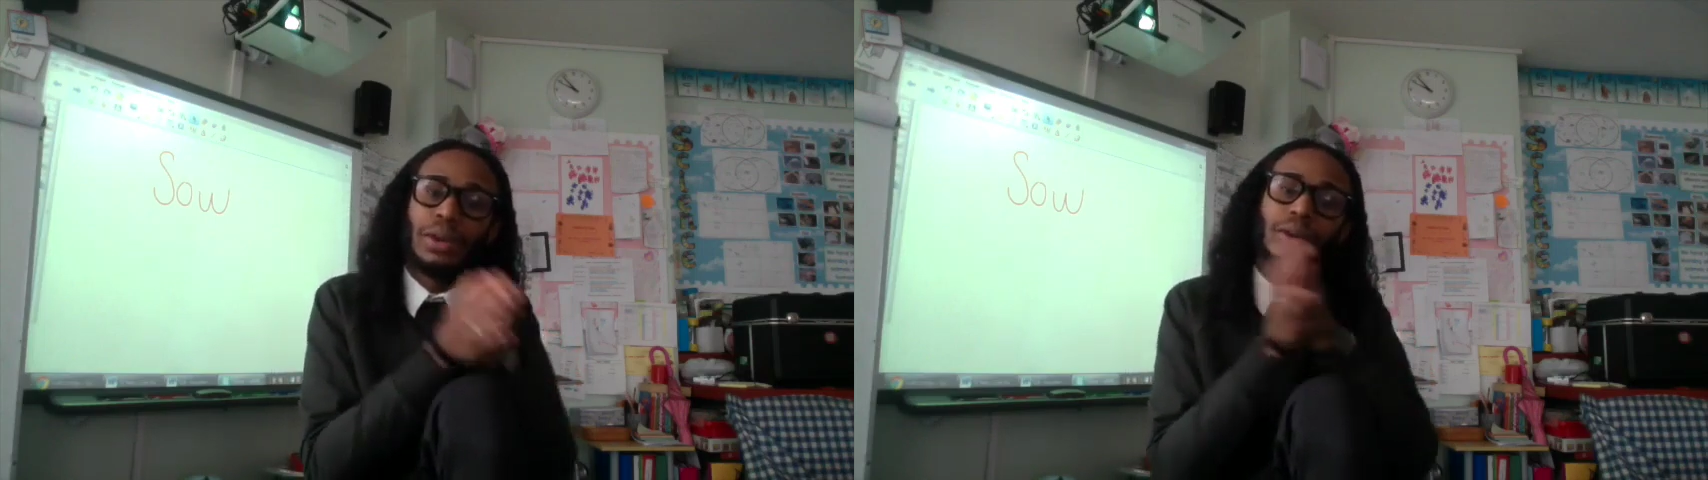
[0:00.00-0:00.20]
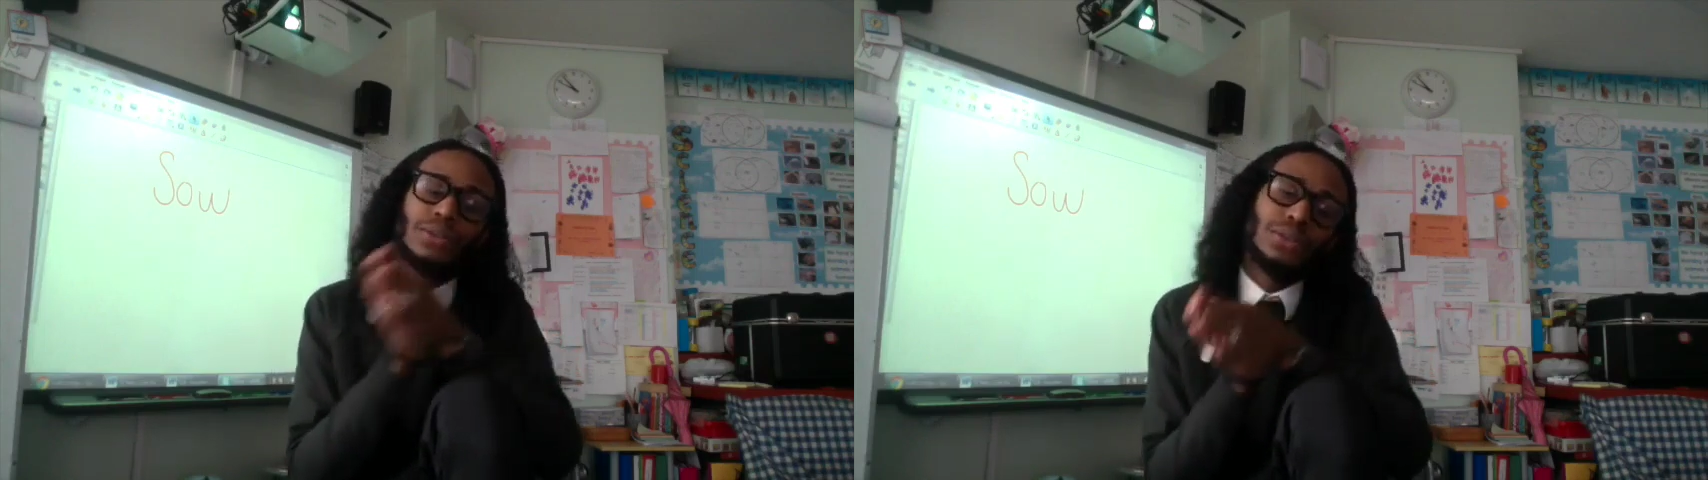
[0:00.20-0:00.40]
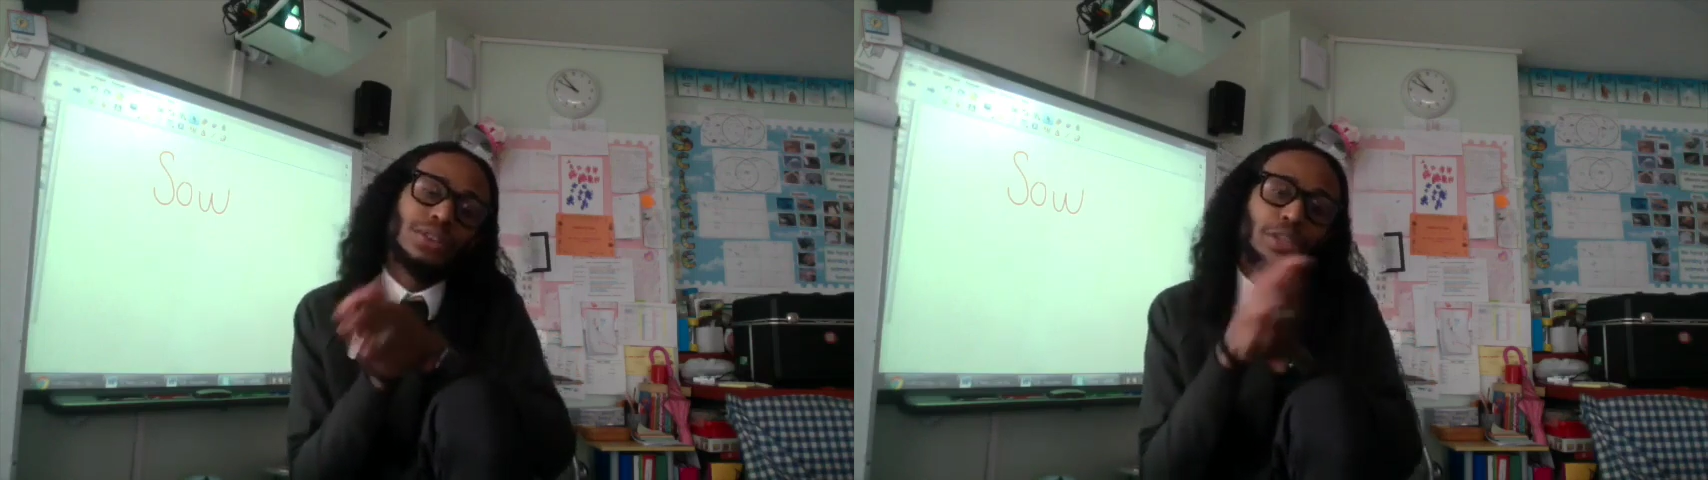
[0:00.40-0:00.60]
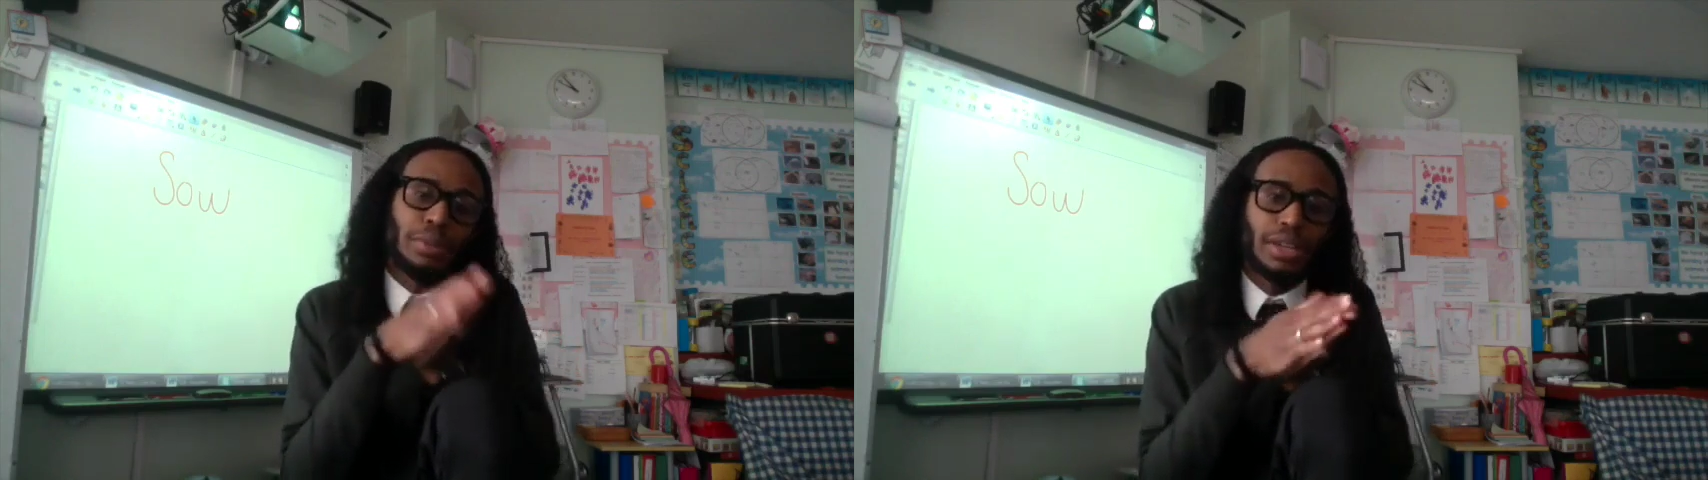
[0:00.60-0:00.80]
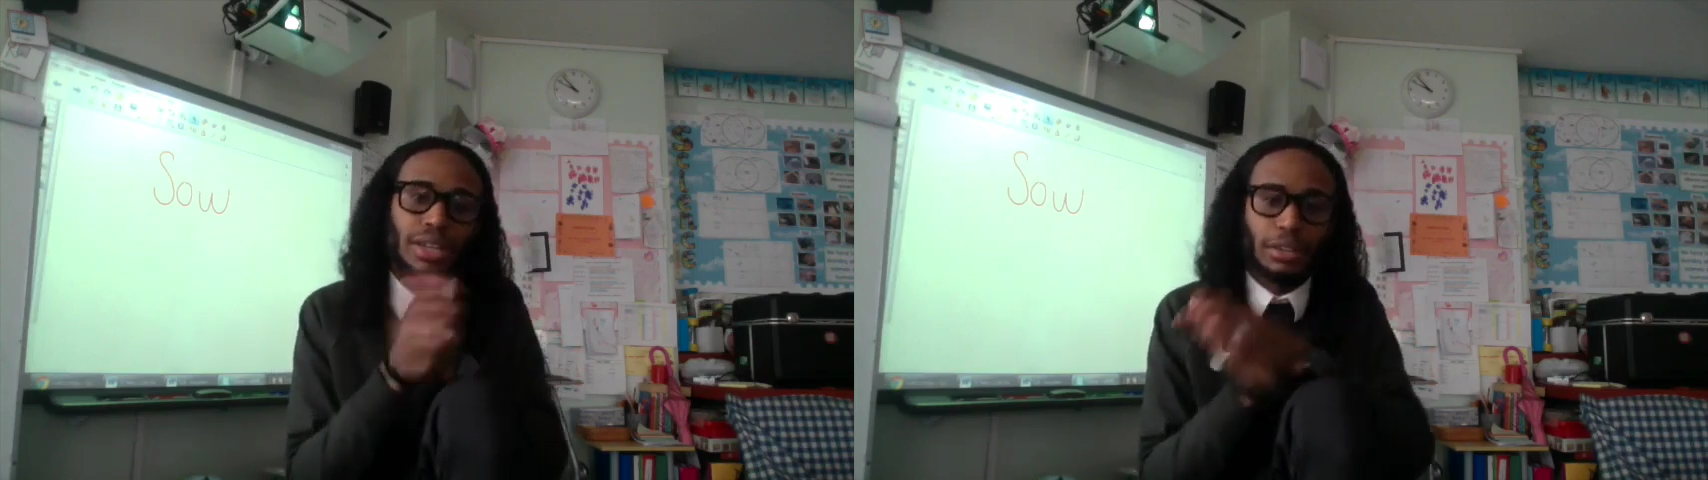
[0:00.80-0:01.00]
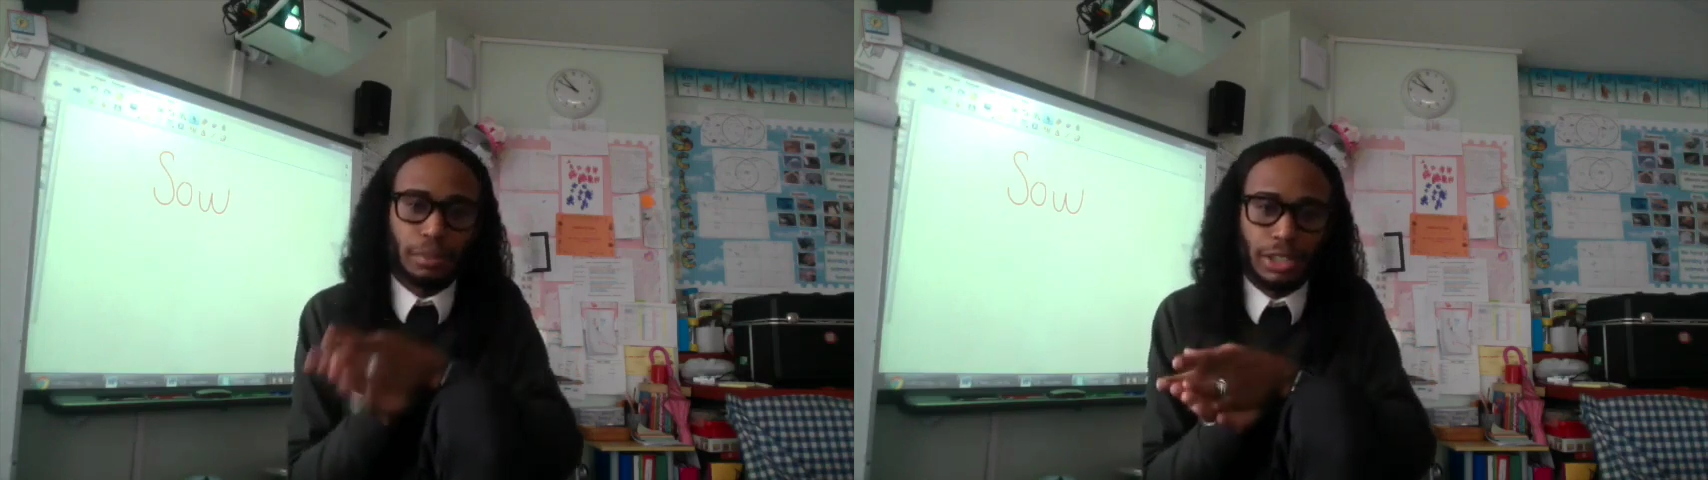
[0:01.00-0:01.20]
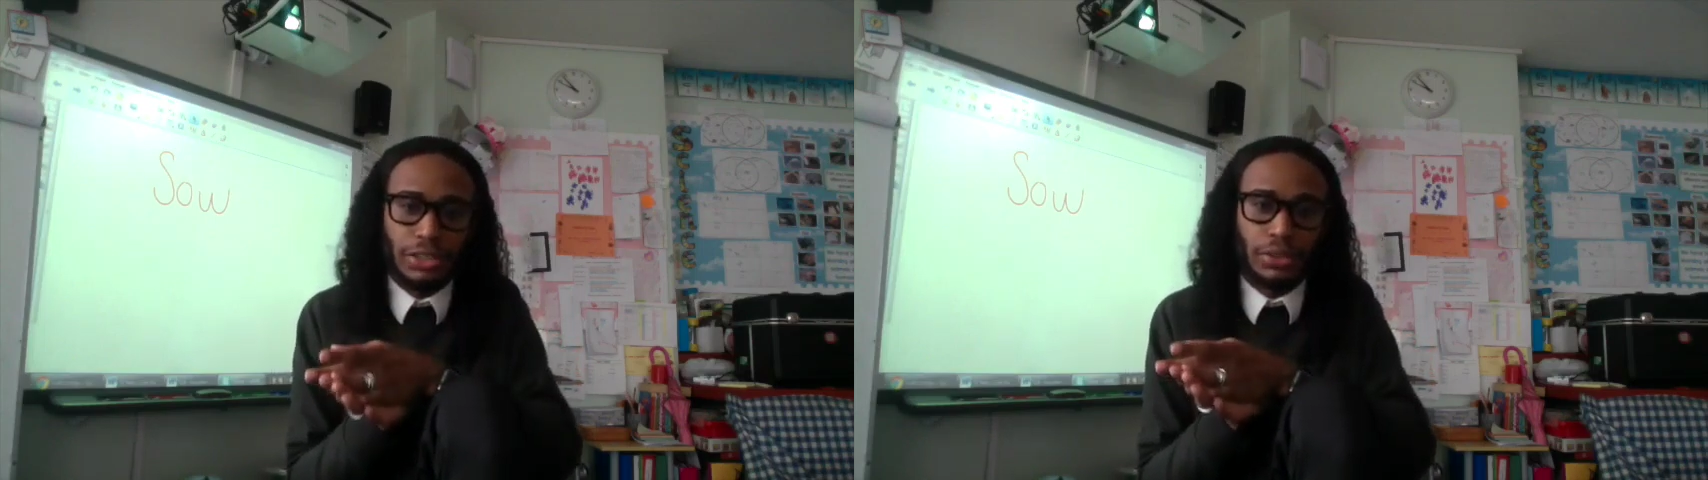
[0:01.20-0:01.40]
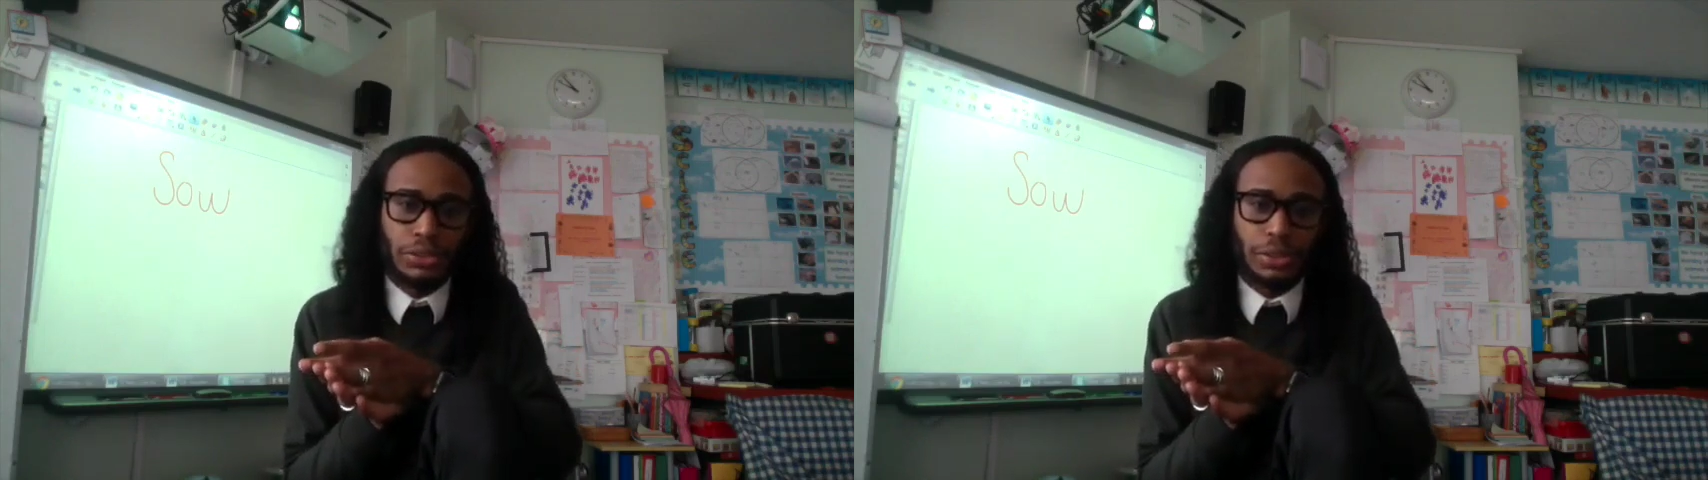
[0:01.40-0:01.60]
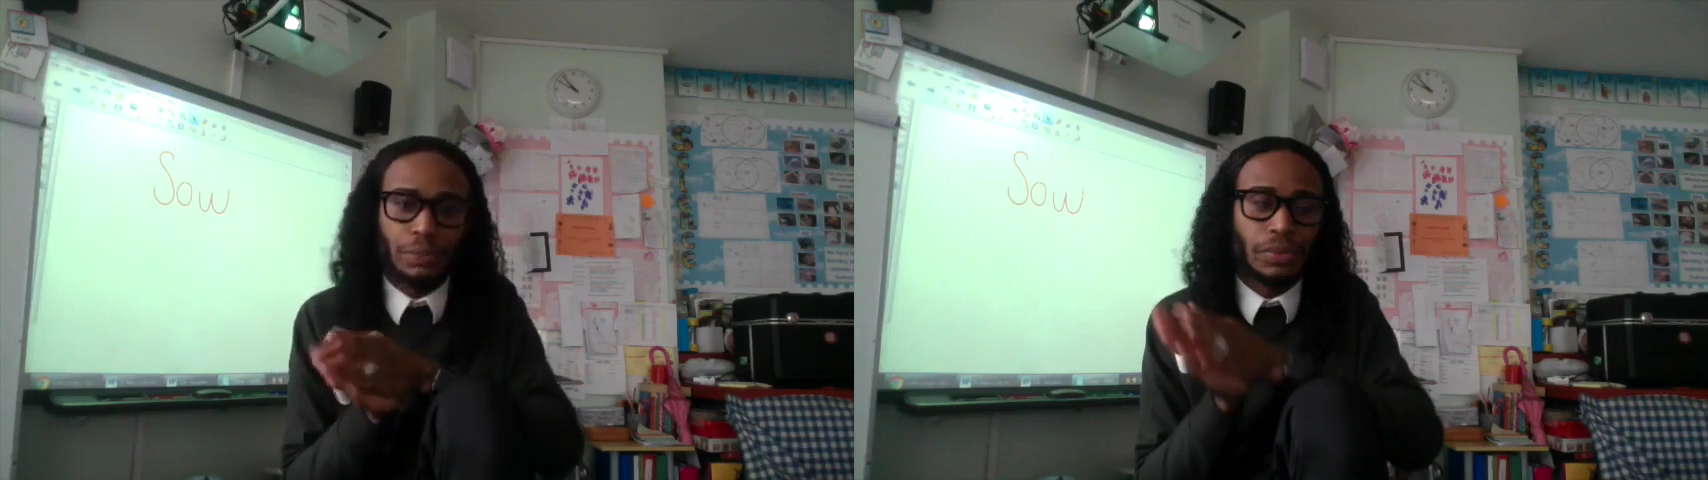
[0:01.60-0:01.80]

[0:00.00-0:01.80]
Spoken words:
for the ability of my children.